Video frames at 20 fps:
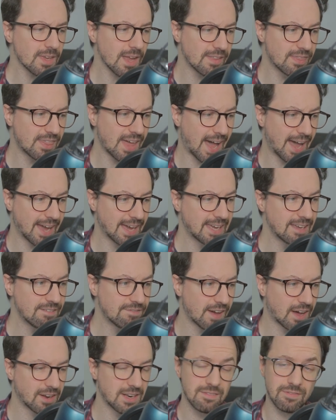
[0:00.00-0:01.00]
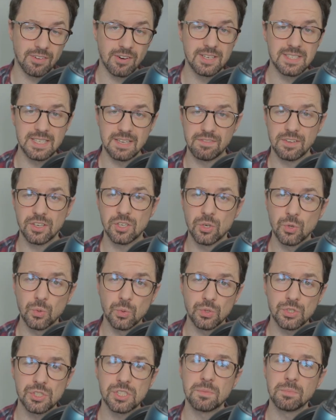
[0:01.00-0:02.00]
that he found it very
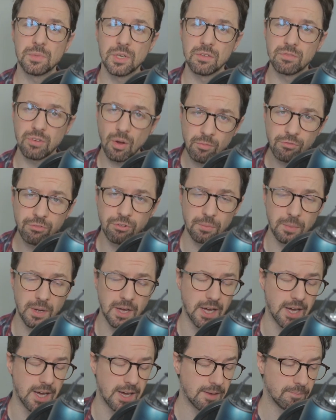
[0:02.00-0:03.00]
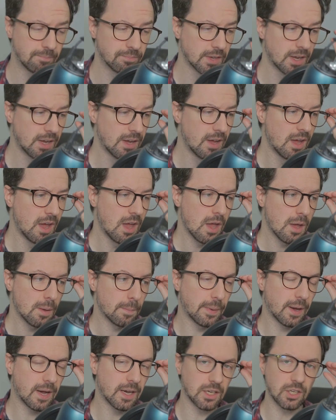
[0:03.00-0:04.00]
difficult to move on from her.
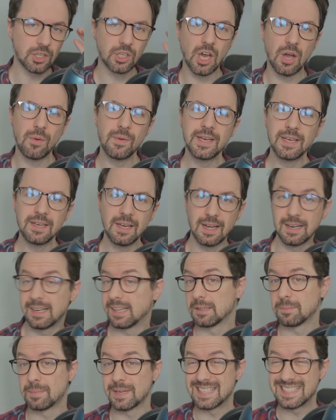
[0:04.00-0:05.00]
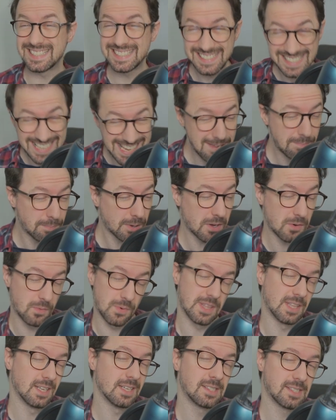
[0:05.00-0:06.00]
But going a little bit deeper
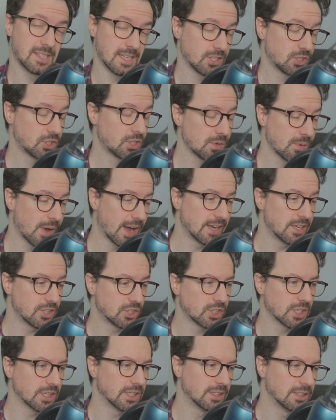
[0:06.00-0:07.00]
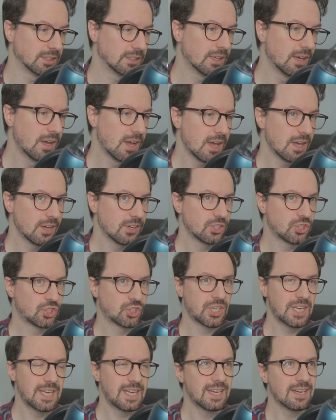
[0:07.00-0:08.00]
with this situation,
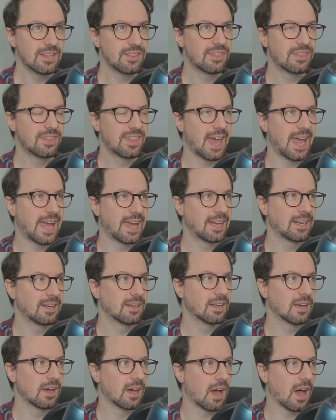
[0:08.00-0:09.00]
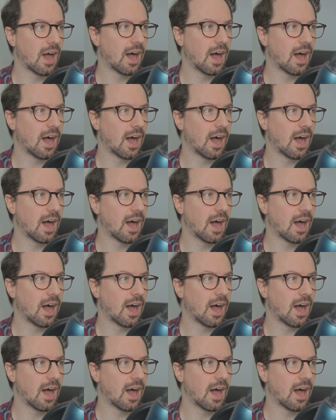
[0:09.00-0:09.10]
she had then